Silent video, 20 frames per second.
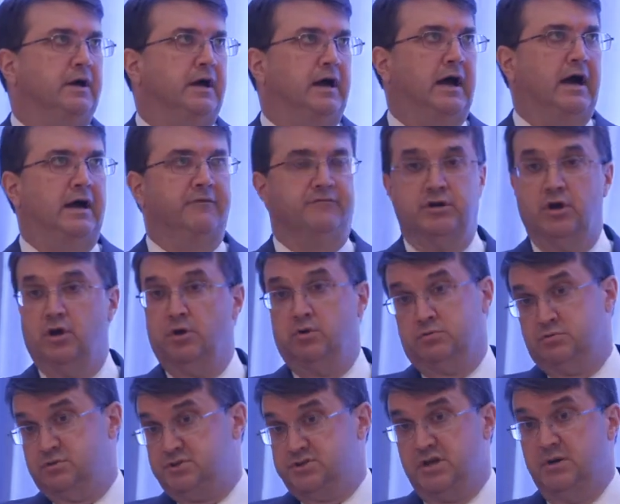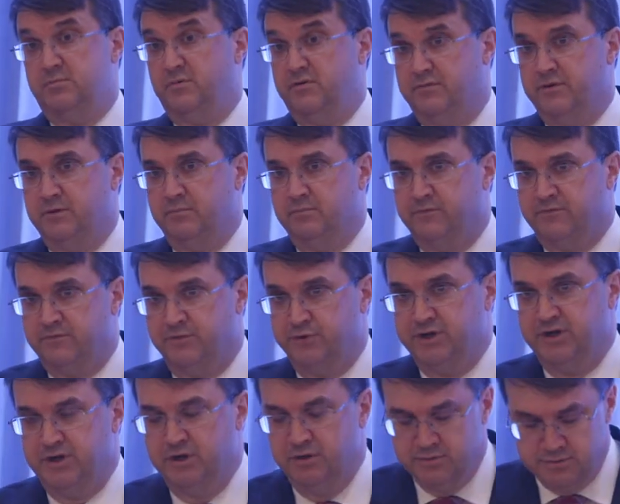I've known some of them for
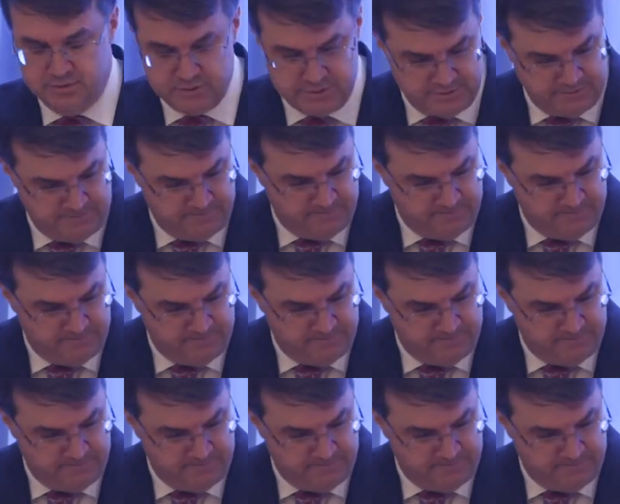years.